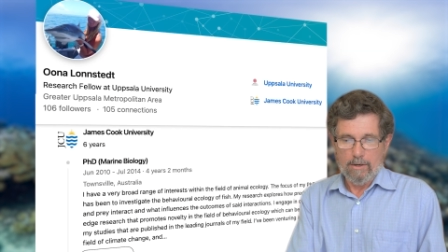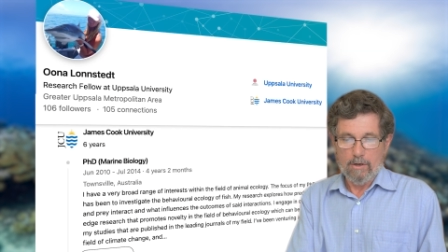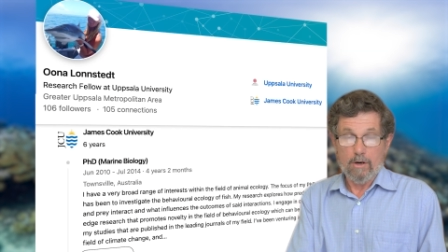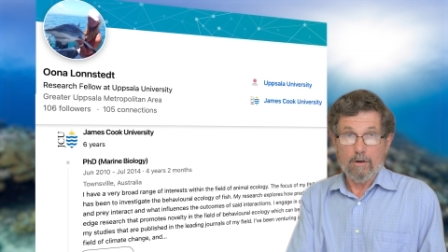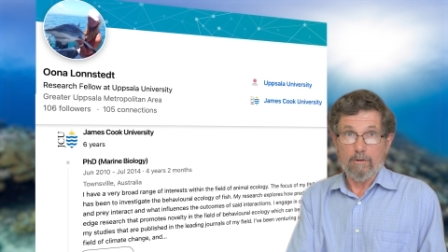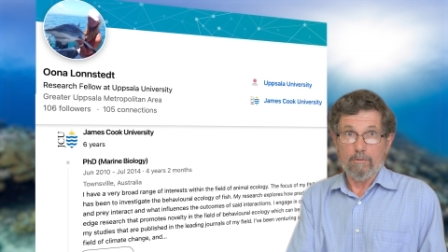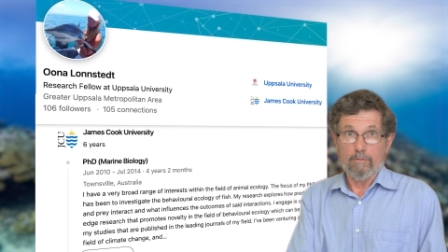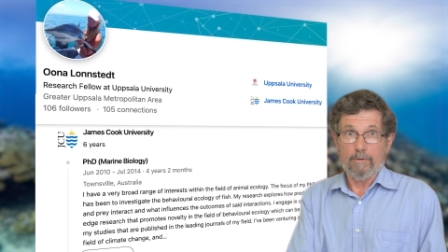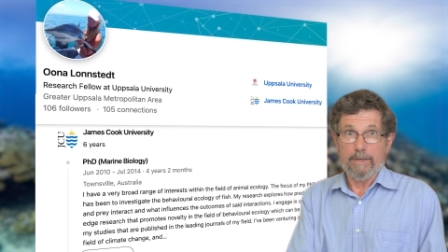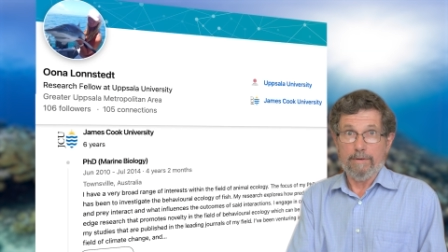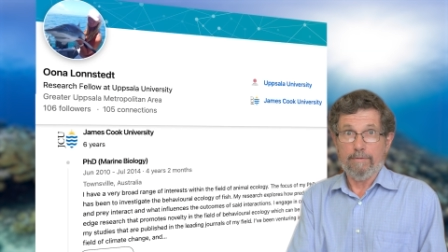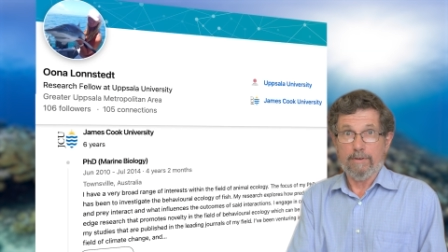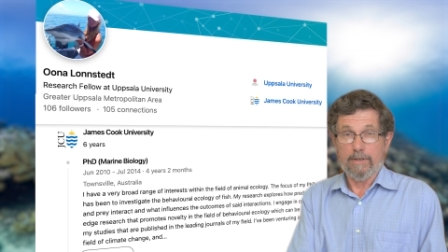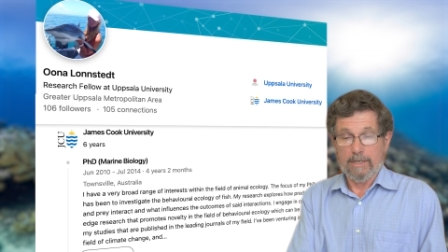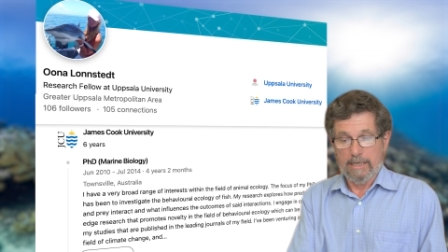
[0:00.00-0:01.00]
Coral
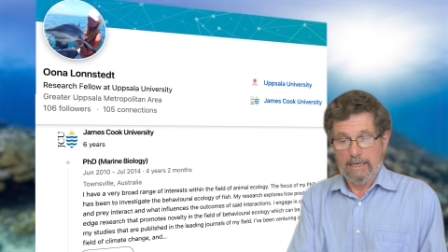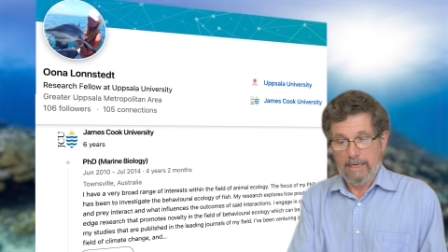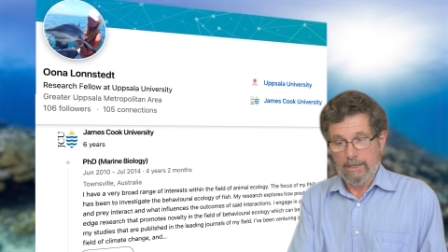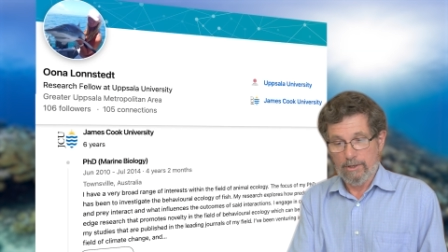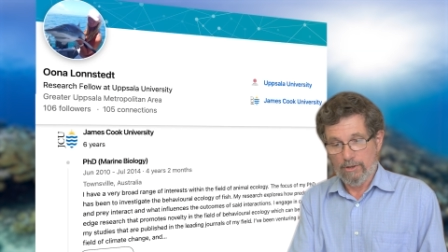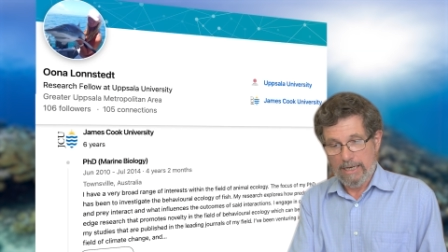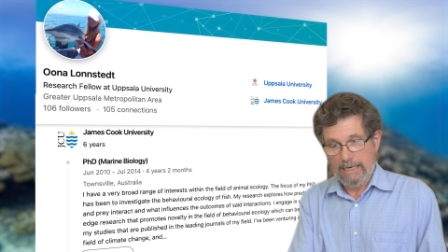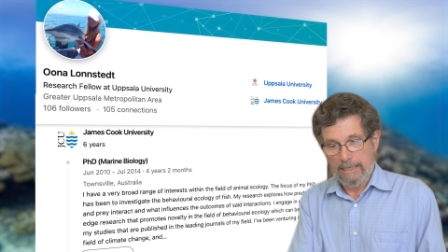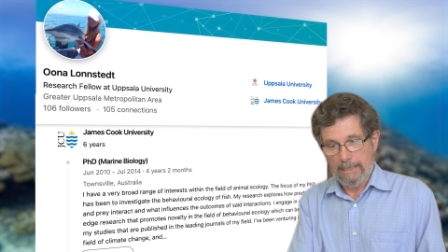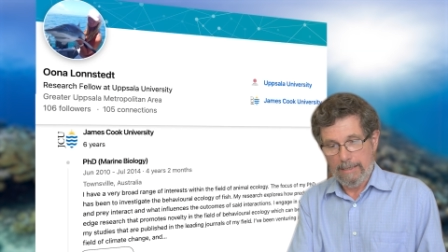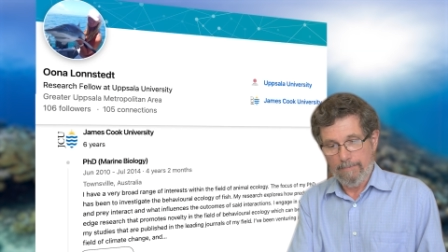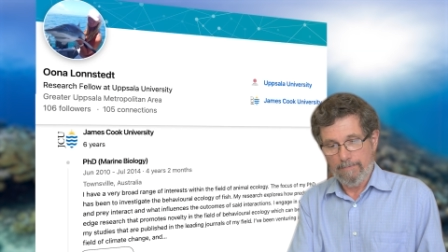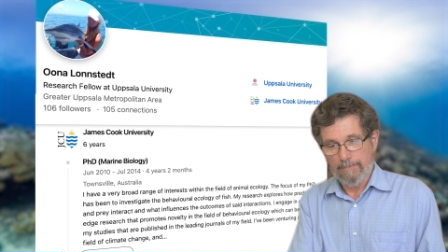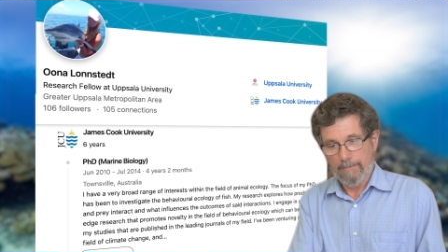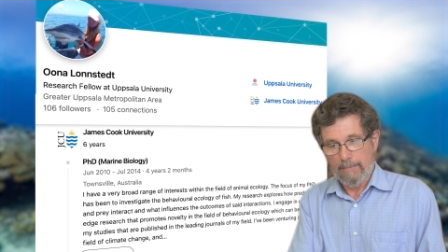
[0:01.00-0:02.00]
Reef Centre.